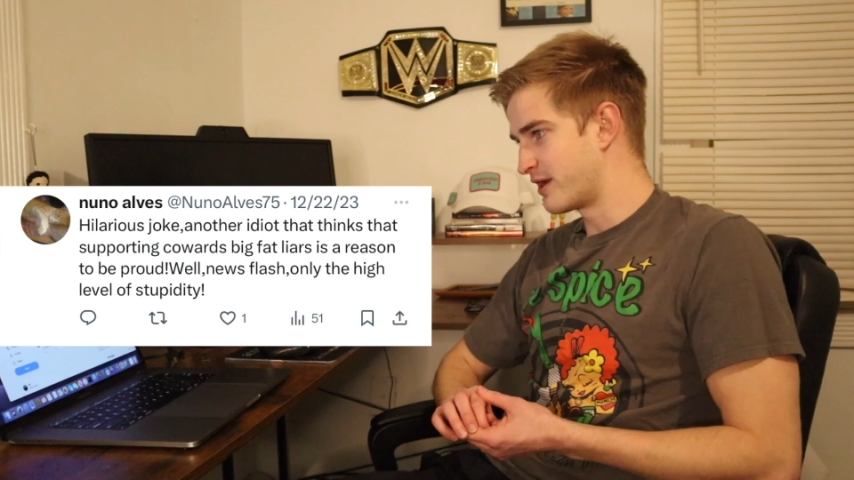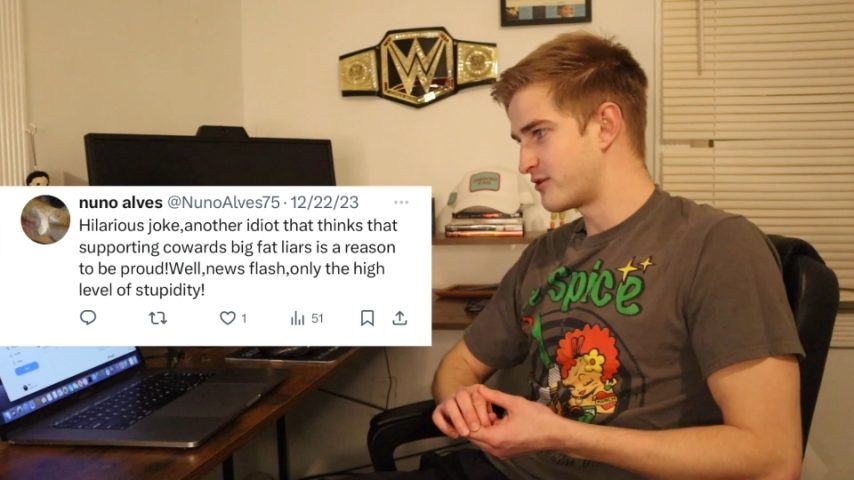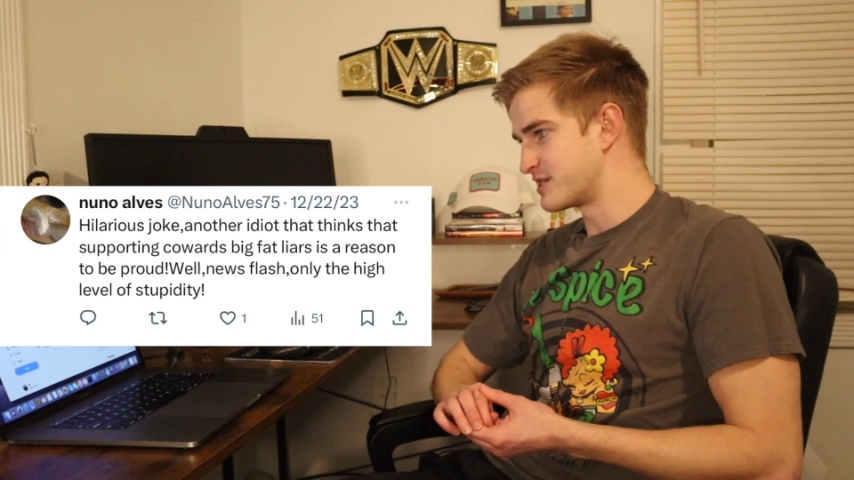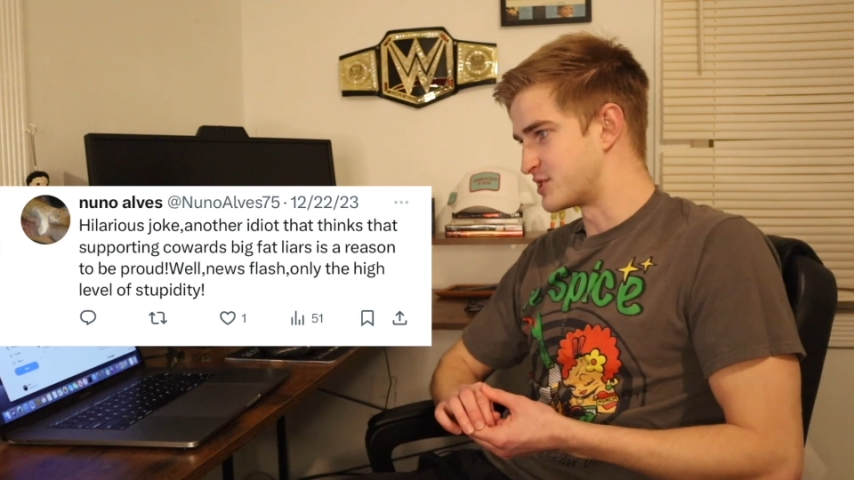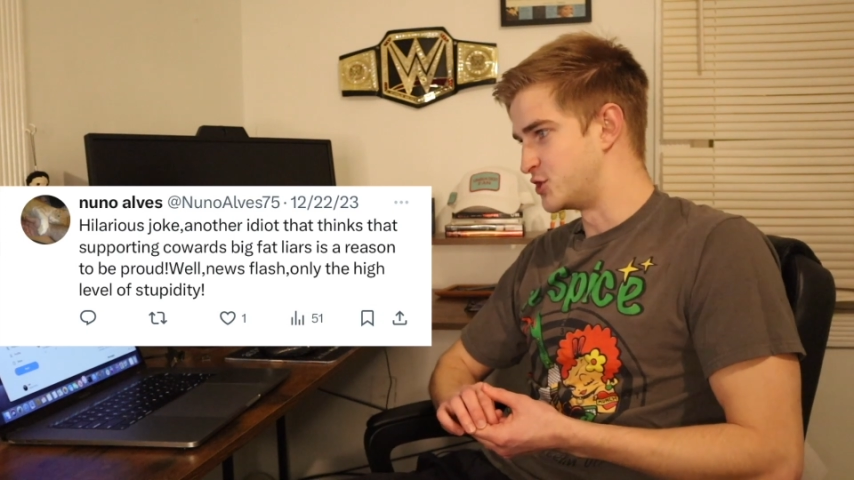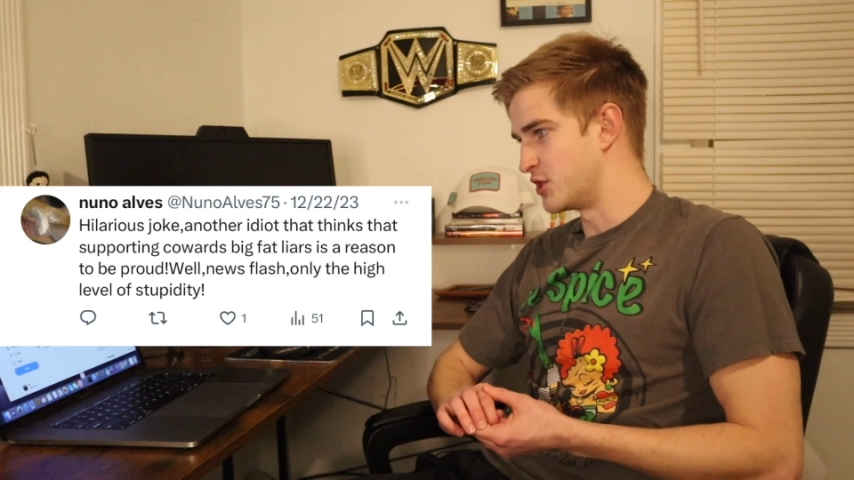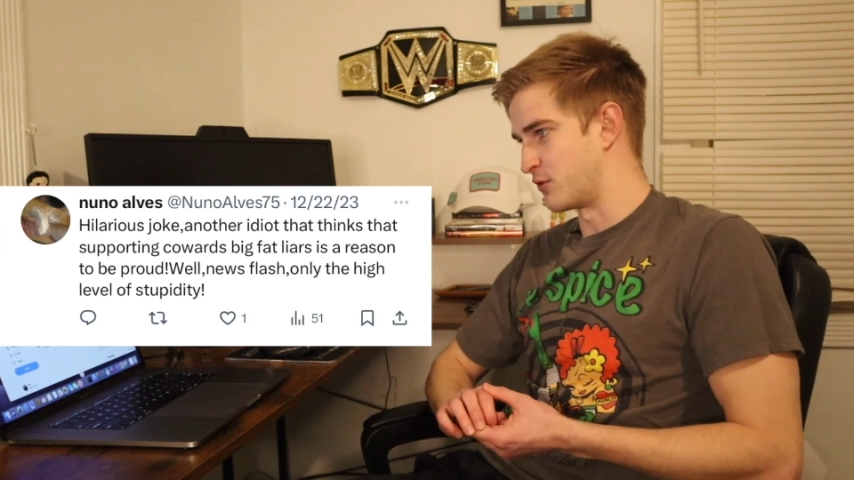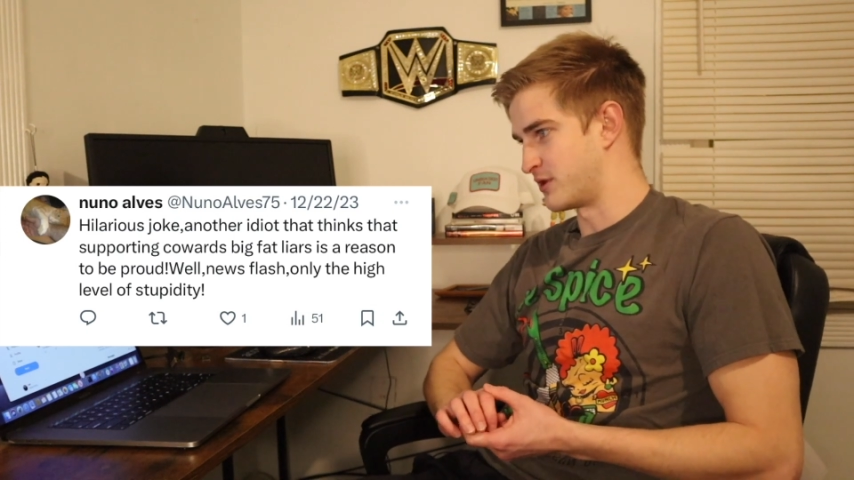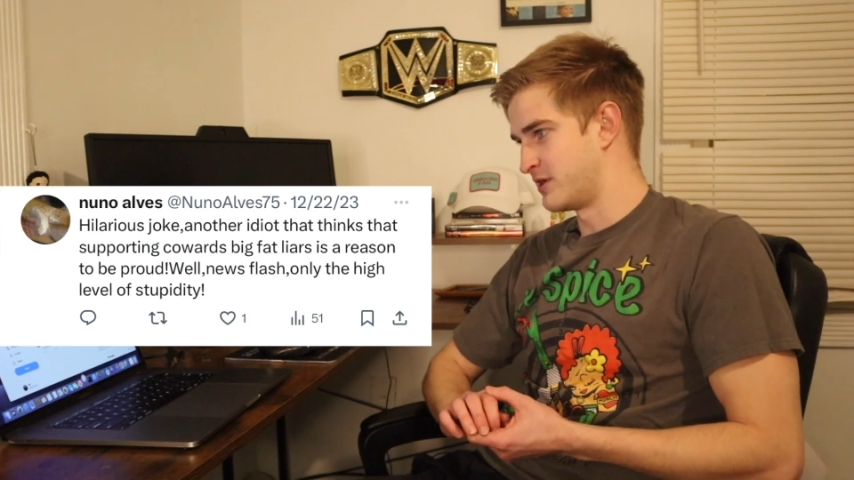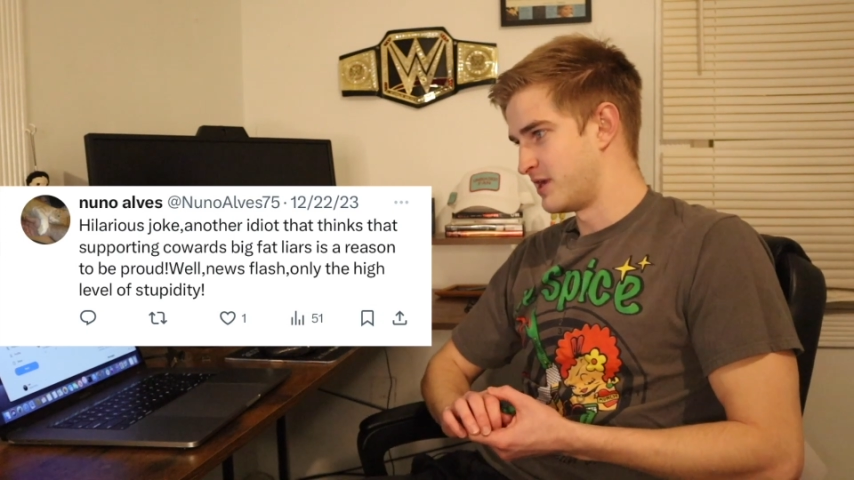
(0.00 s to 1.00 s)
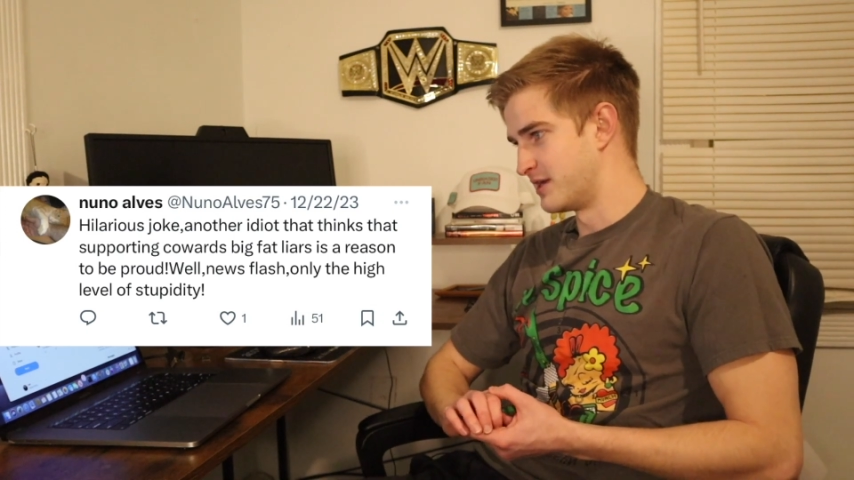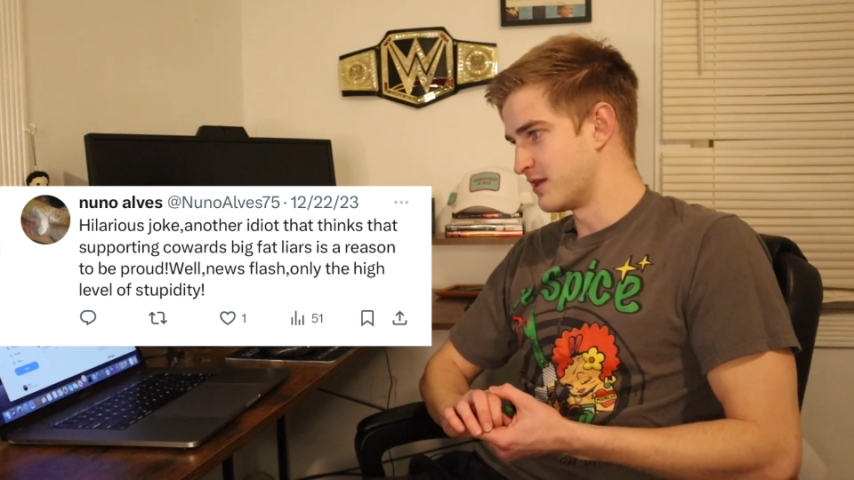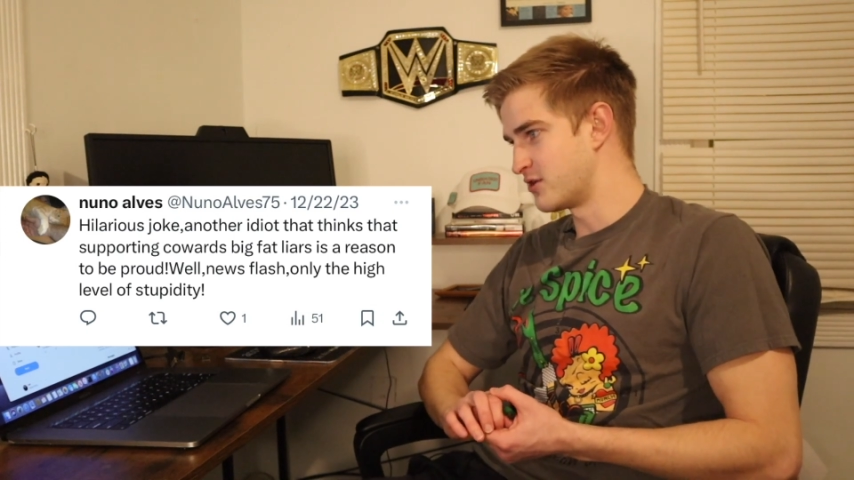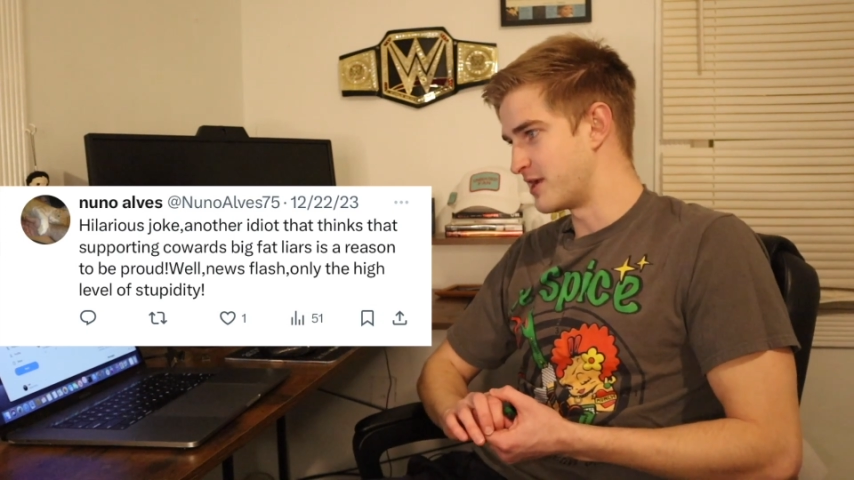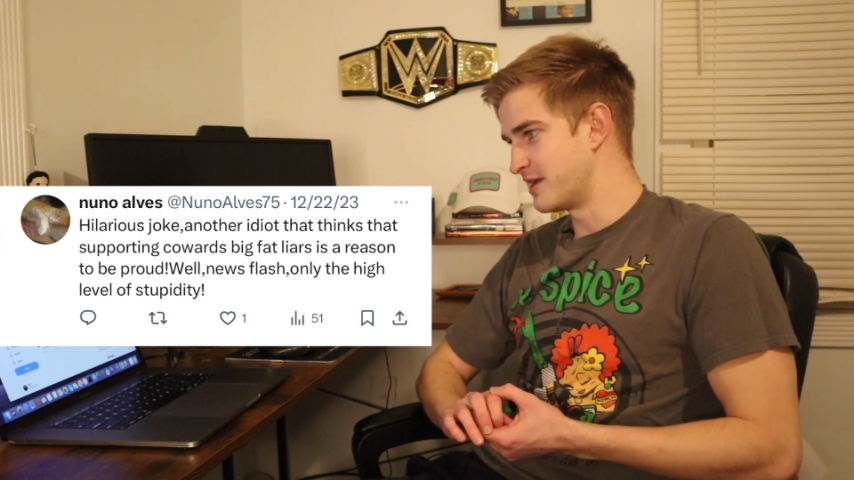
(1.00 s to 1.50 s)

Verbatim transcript: Hilarious joke. Another